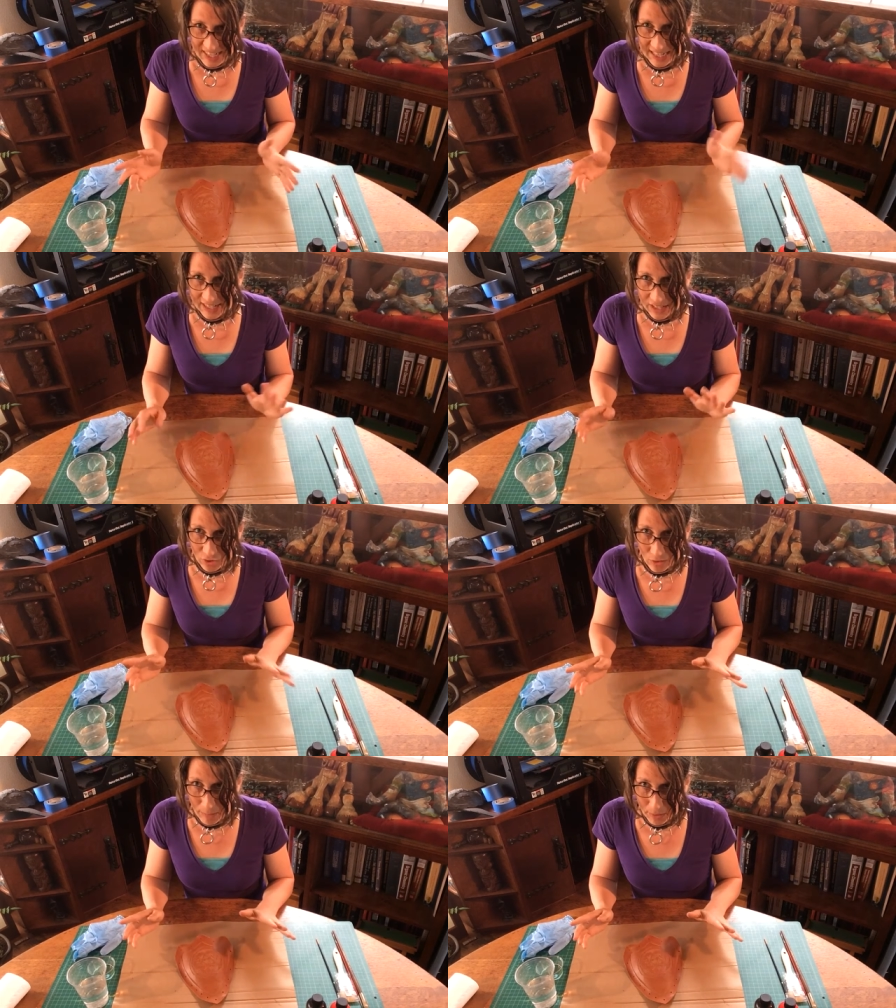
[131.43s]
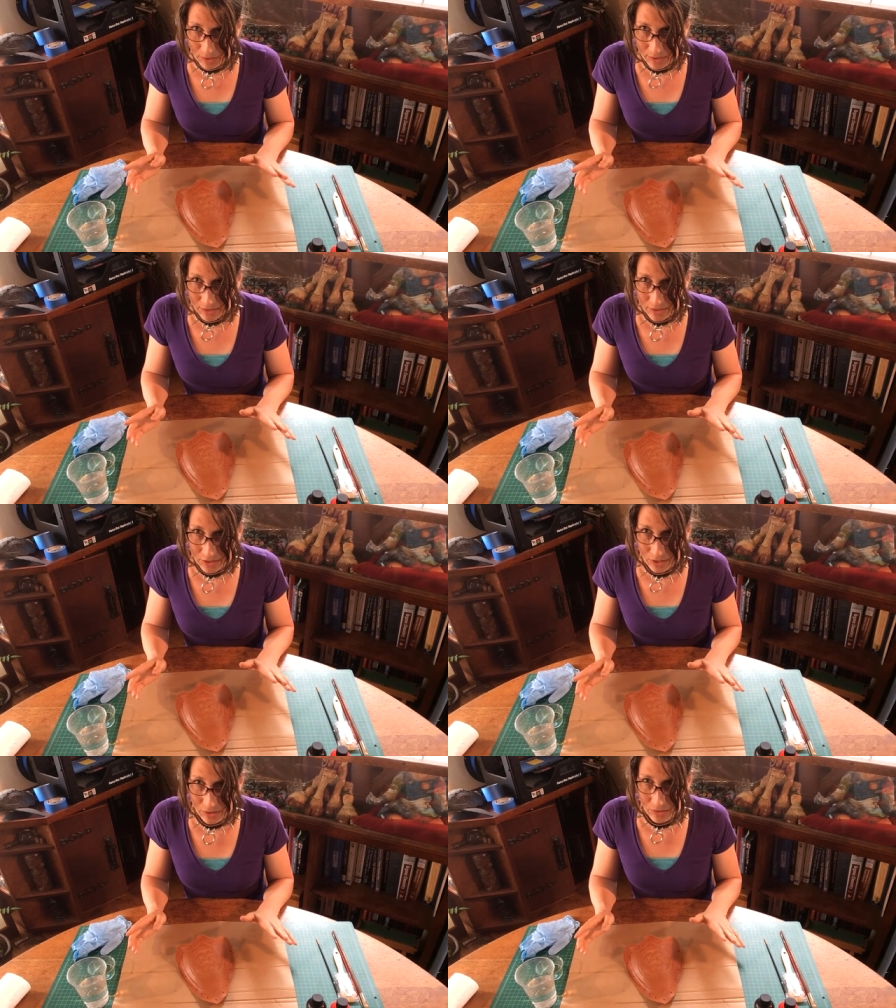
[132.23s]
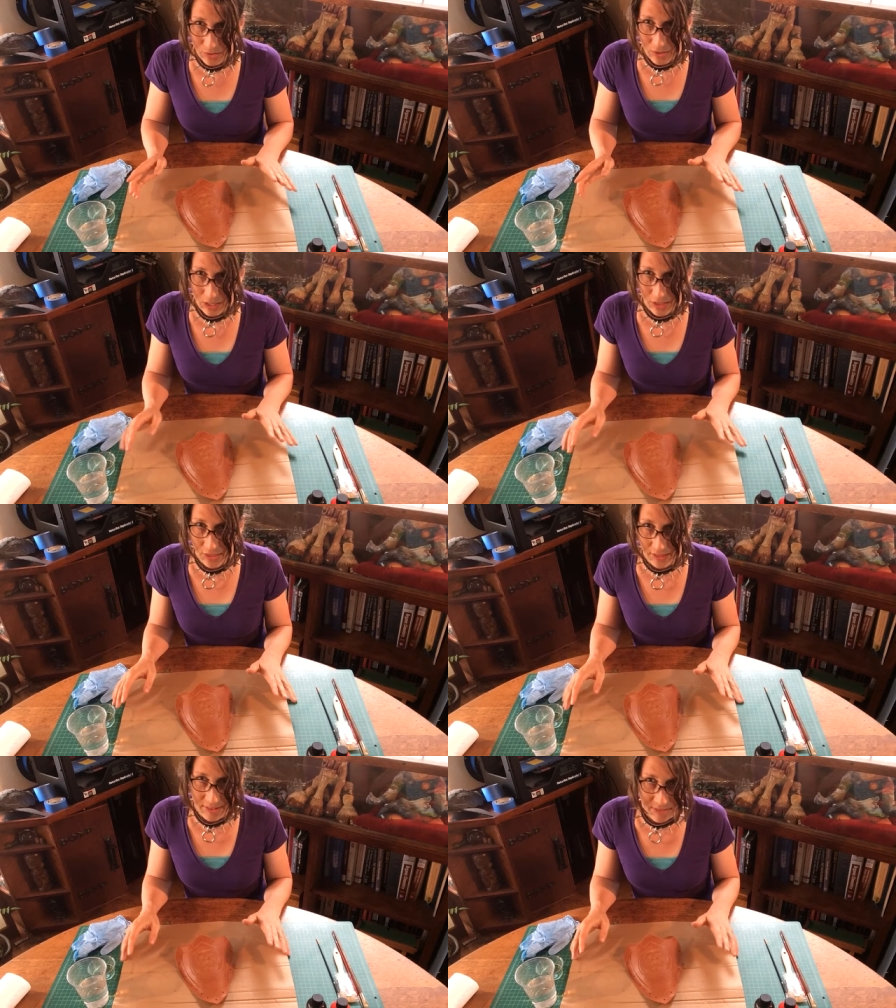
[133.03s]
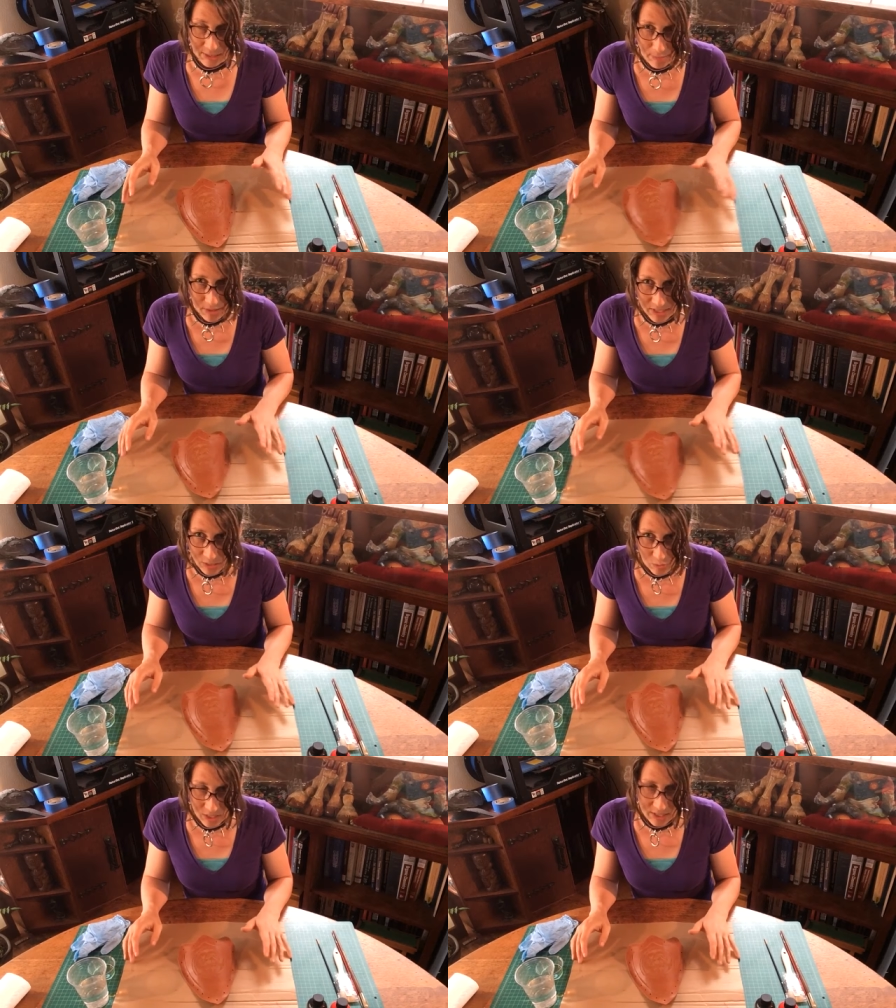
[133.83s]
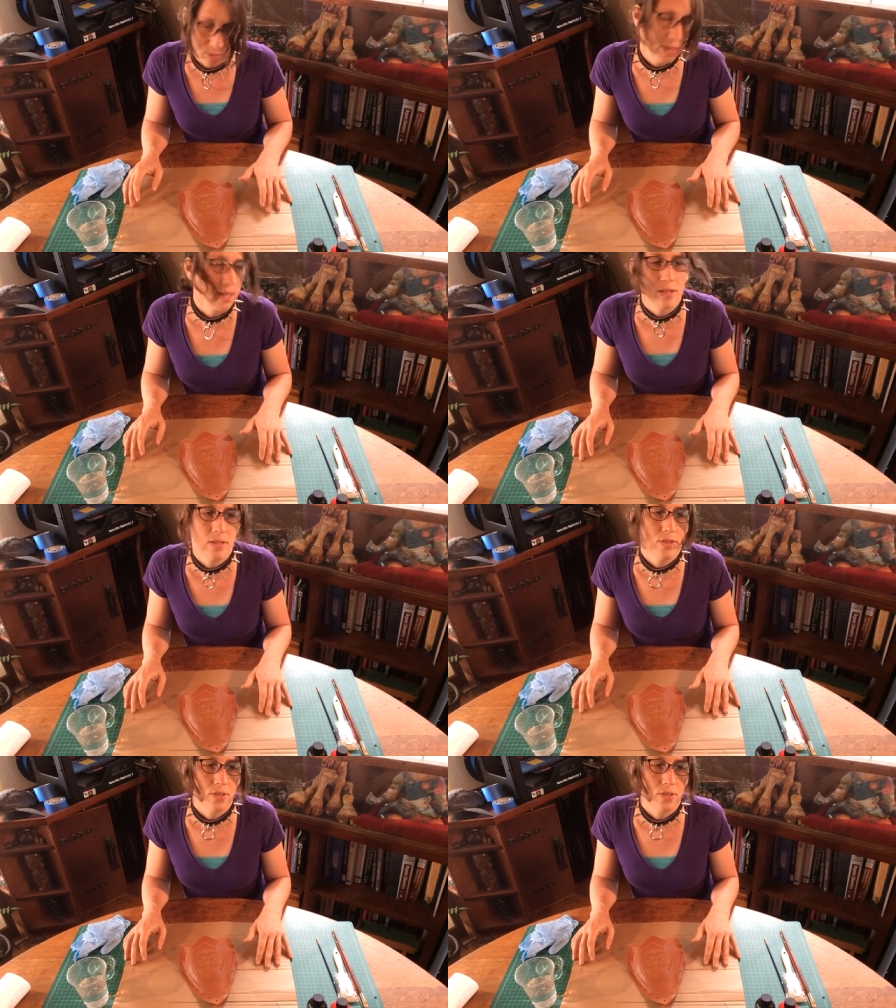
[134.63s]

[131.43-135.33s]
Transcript: Tends to crumple, so the lifting part doesn't work as well.